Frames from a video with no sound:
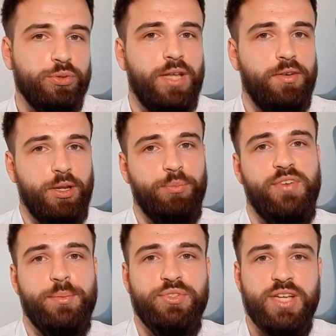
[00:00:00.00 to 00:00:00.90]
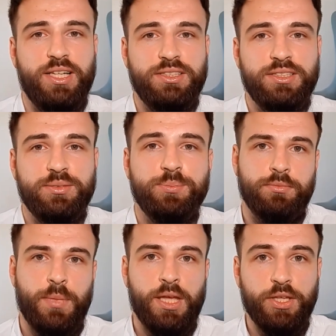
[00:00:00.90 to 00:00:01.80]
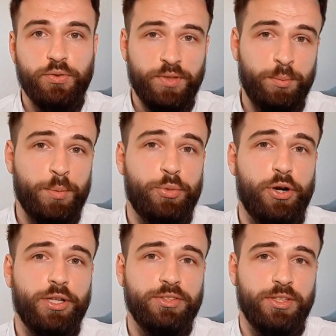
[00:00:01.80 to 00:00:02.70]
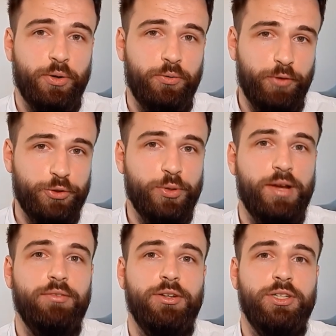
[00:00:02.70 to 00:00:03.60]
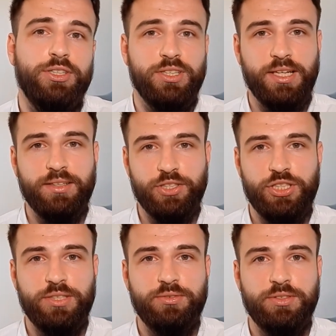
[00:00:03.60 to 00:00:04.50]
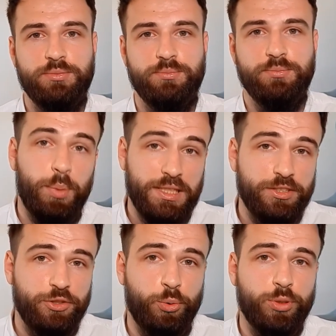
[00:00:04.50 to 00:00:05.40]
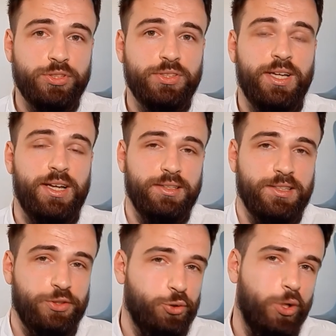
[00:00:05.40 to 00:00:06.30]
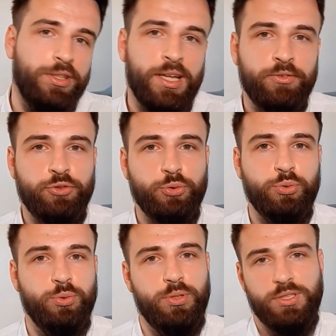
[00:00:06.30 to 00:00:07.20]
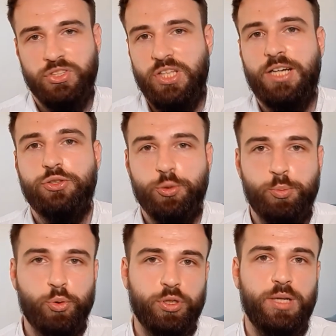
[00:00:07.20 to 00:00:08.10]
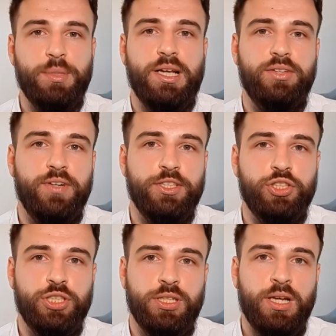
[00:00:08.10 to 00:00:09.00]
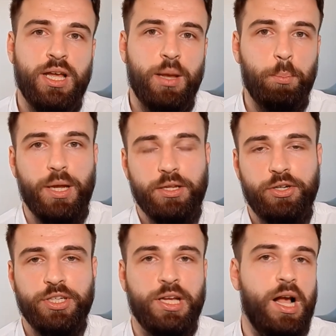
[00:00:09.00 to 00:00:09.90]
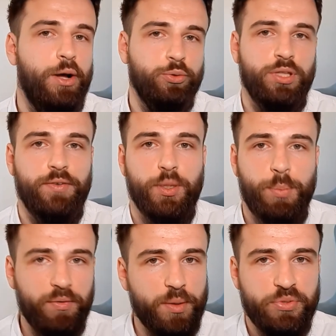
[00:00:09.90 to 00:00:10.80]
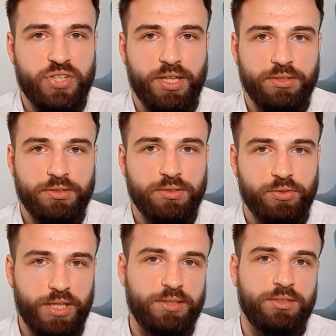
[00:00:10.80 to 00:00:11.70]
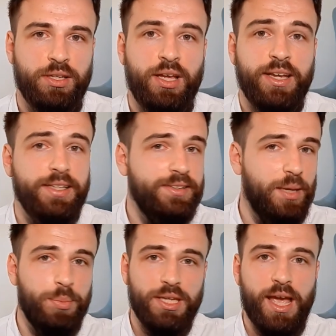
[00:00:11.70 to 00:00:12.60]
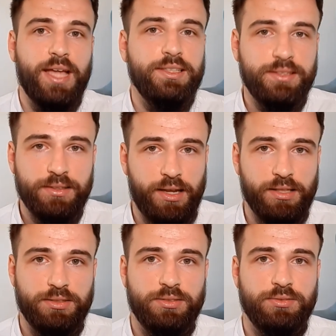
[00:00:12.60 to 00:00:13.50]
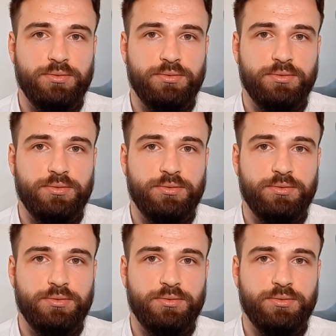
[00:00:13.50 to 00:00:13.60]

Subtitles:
develop websites, you will be proud of what you have learned and achieved. Please note that you don't have to start your programming adventure by learning how to develop a website, right? It can be anything else.